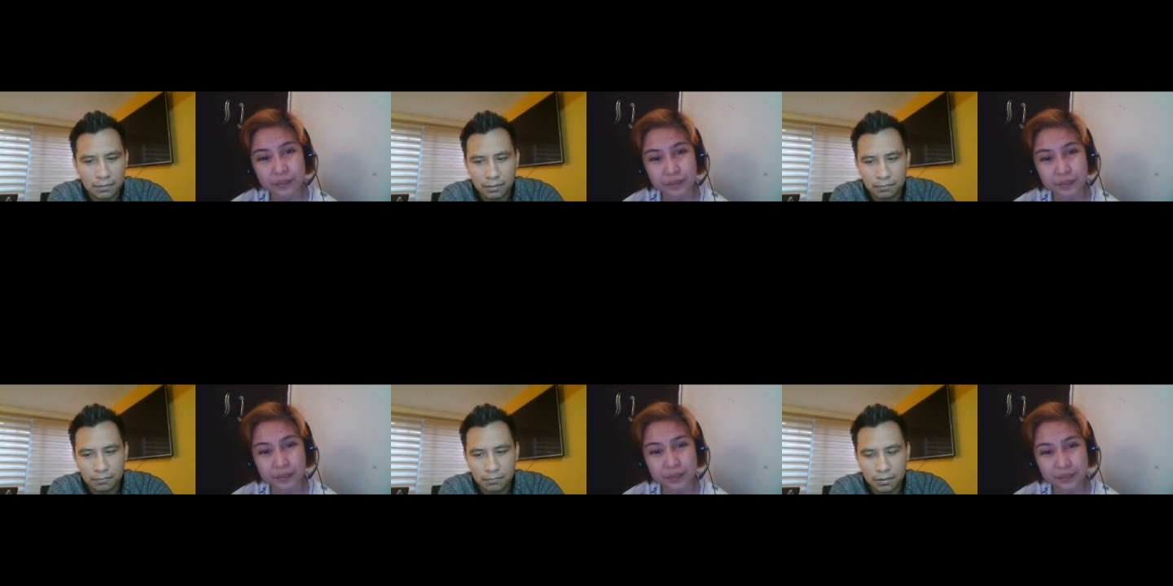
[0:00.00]

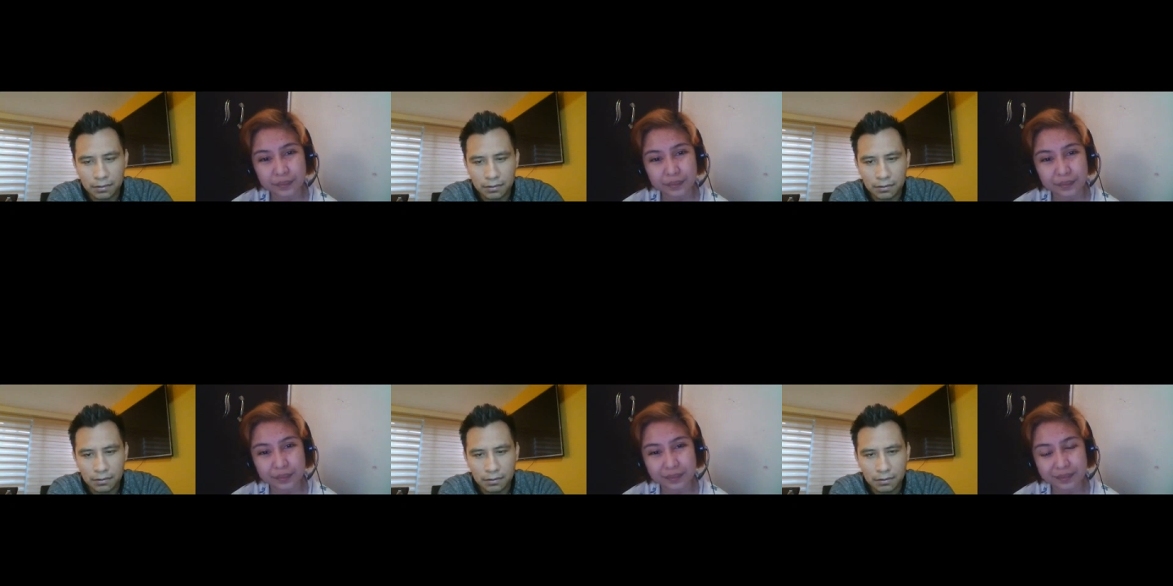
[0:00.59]
Speaker 1: I'm
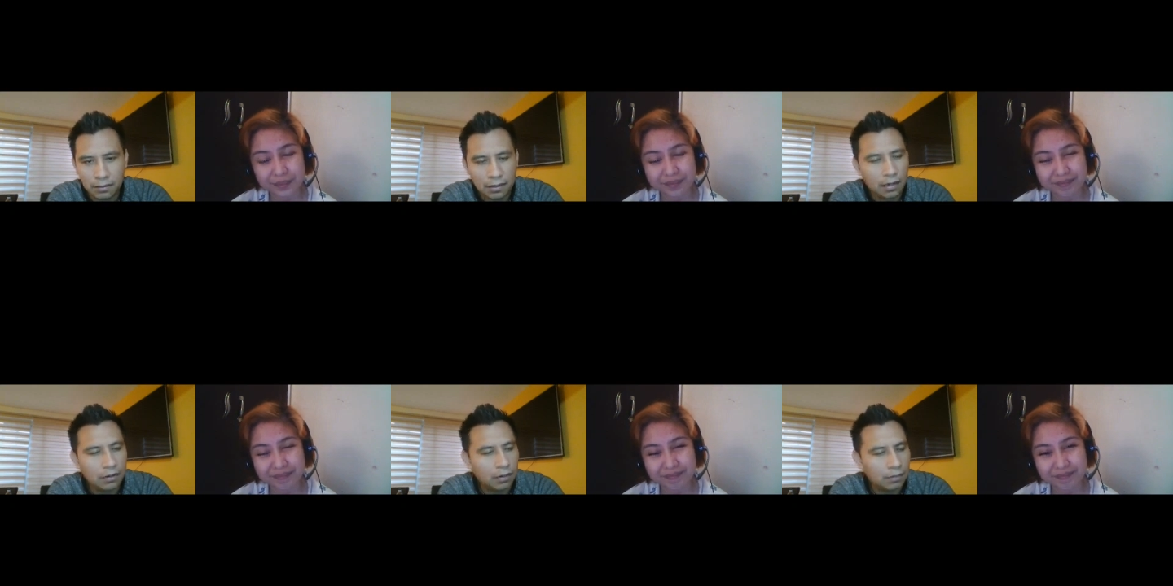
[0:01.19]

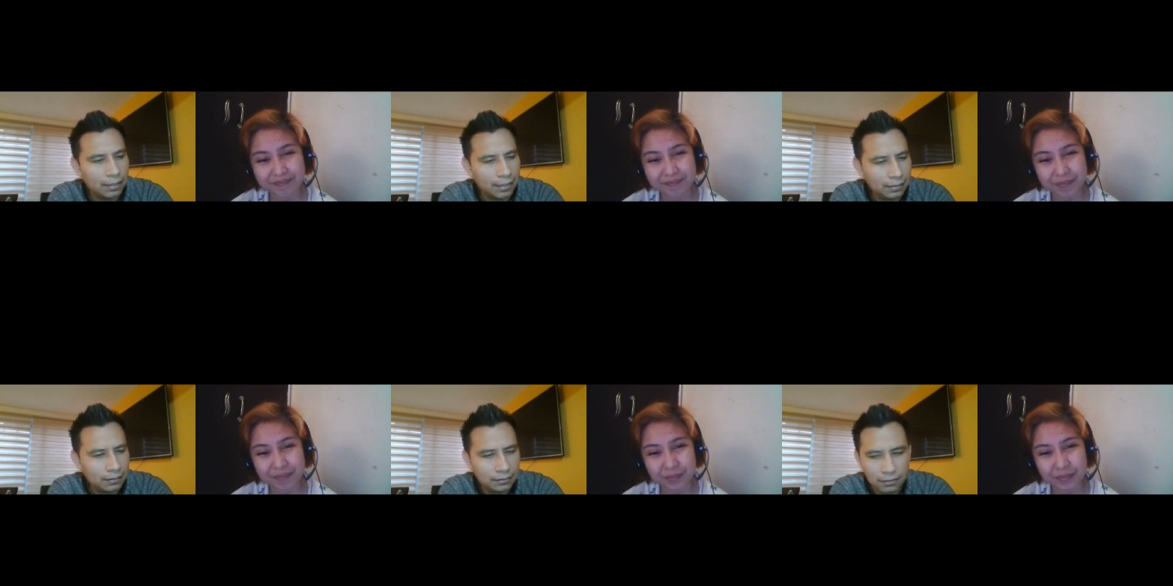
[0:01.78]
I, am i am
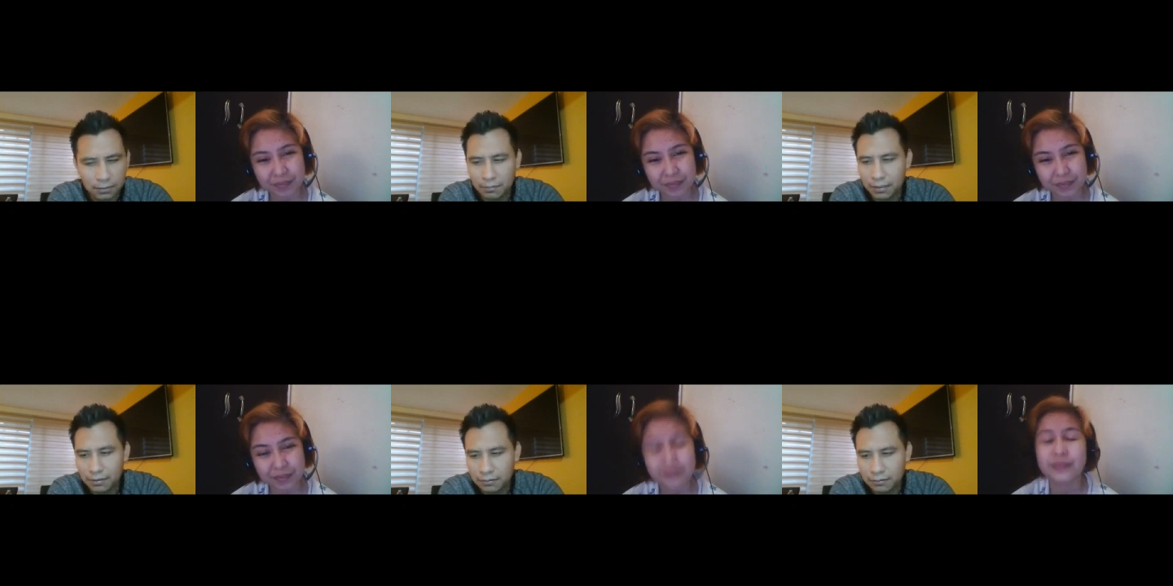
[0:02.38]
late. I'm
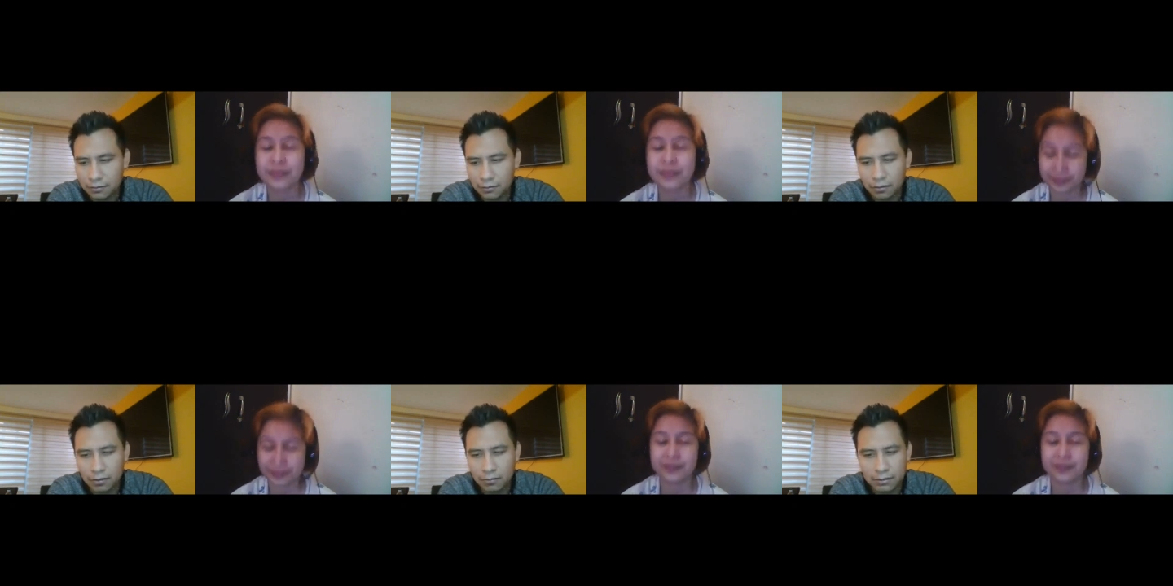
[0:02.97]
later.
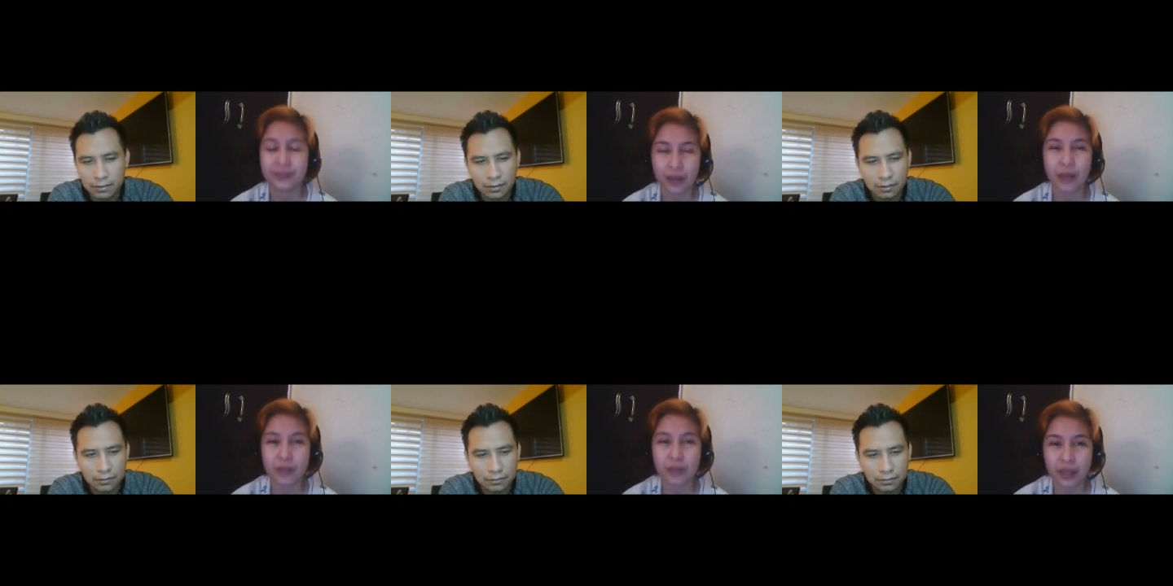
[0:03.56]
How is it? I'm
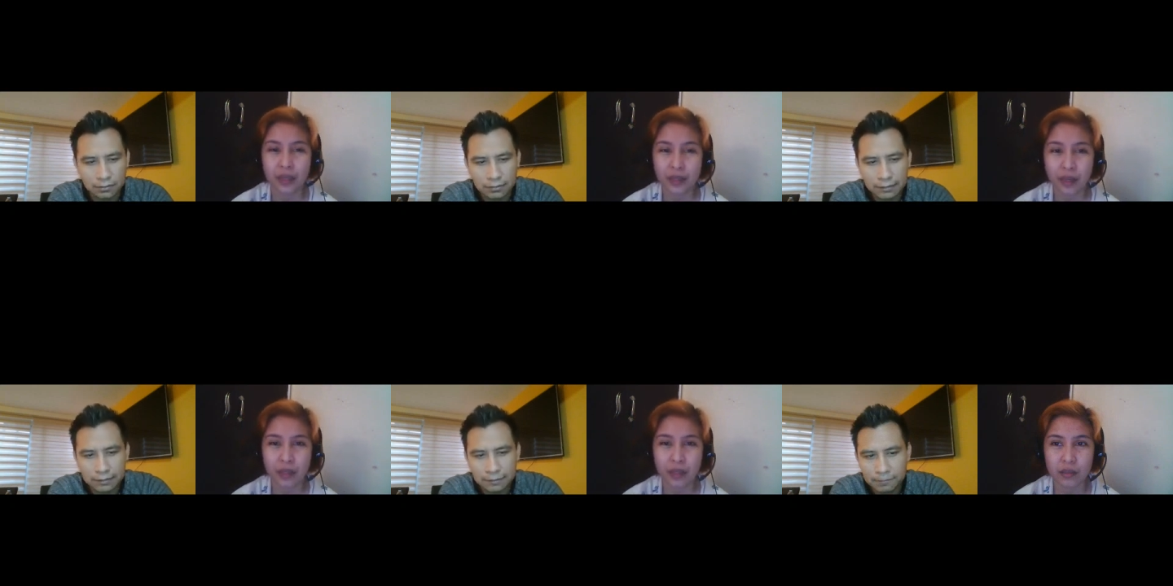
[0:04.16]
late.
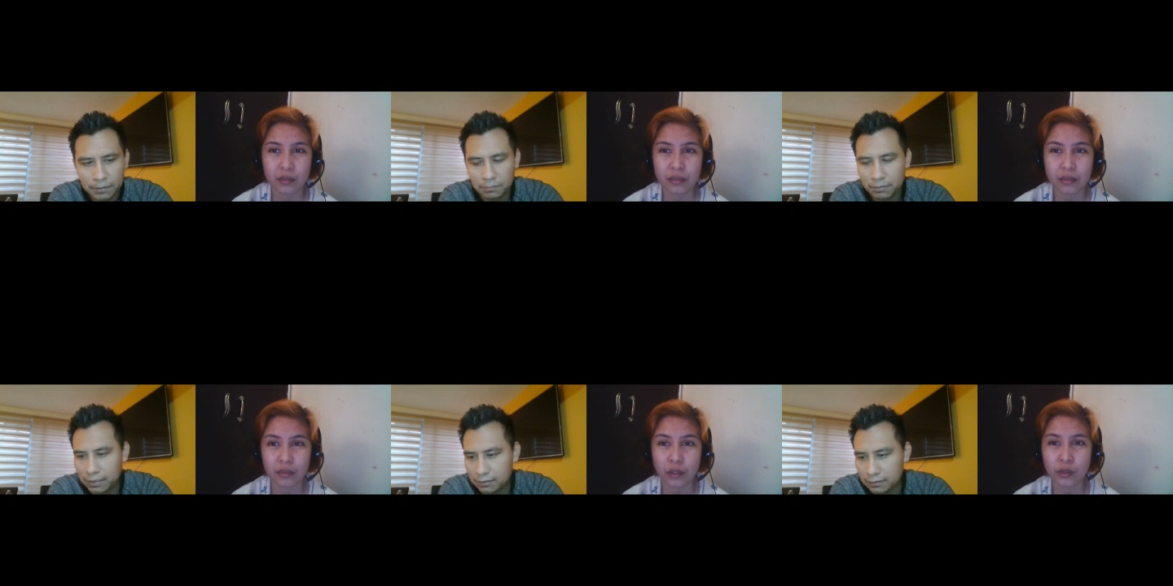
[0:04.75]
Uh,
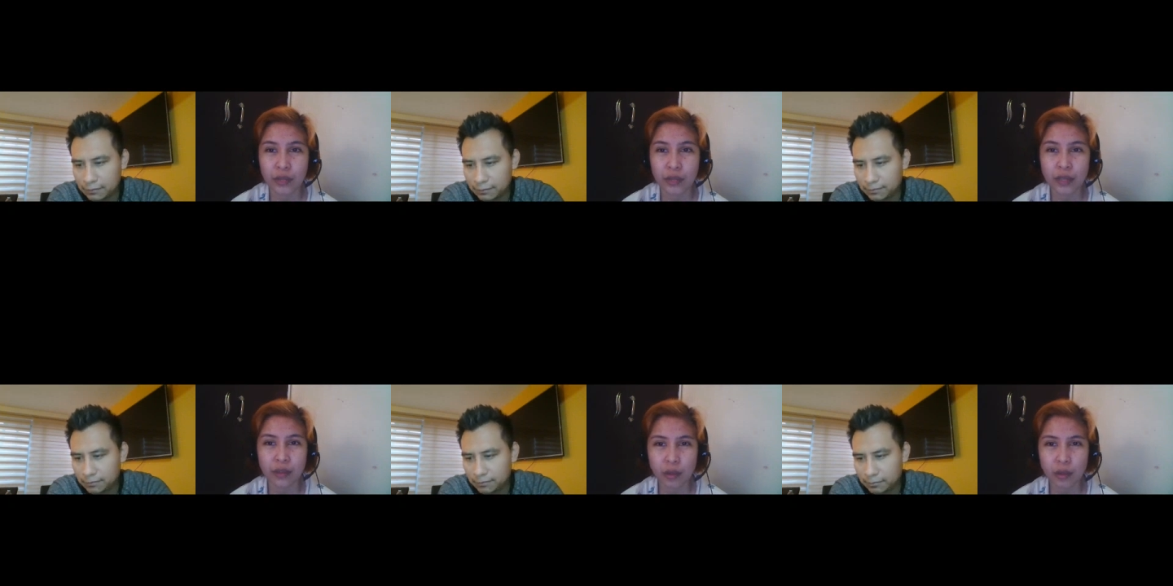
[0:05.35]
late. You're late?
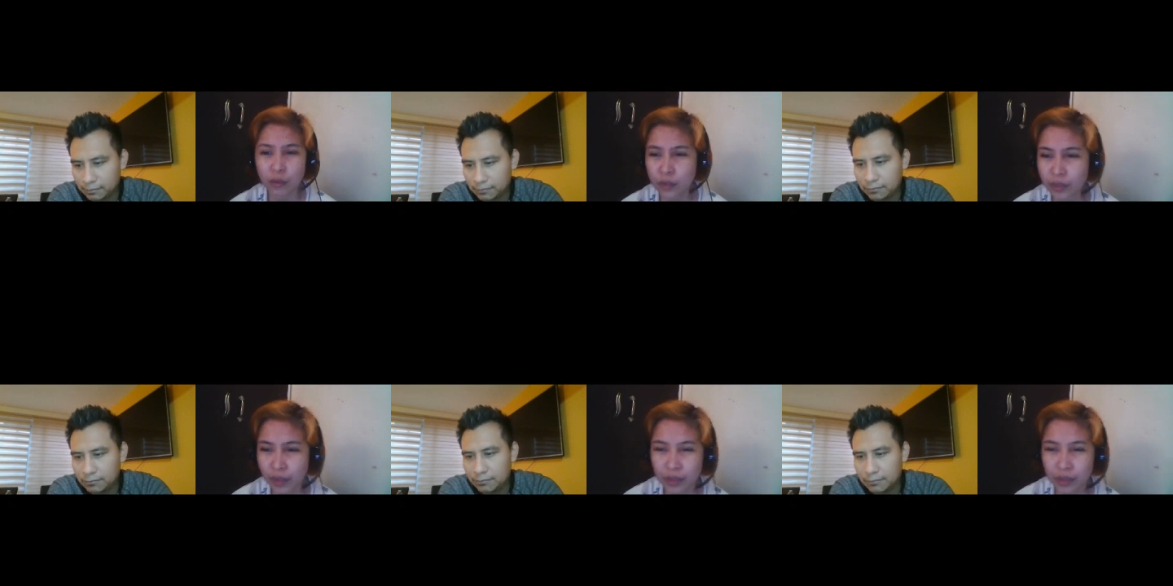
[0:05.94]
Speaker 2: Oh, no, it's
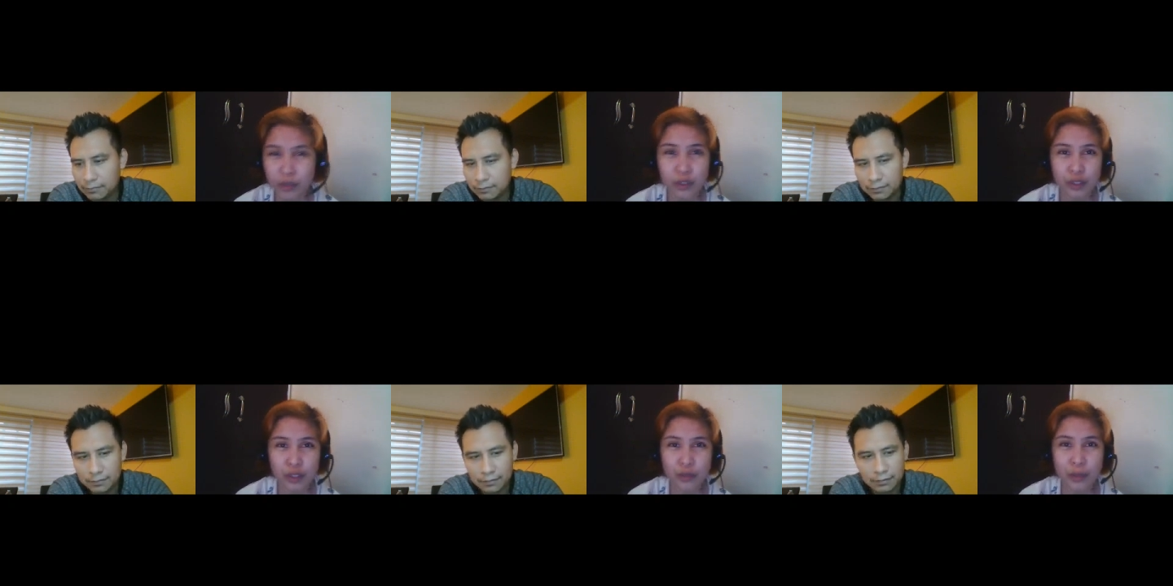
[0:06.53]
fine. Just
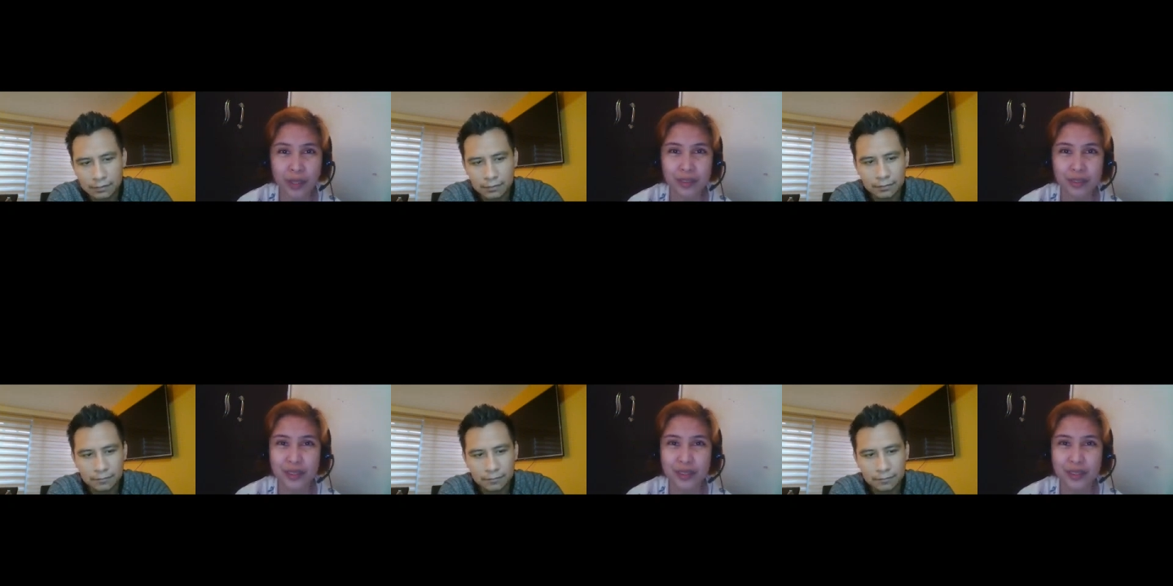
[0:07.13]
three minutes.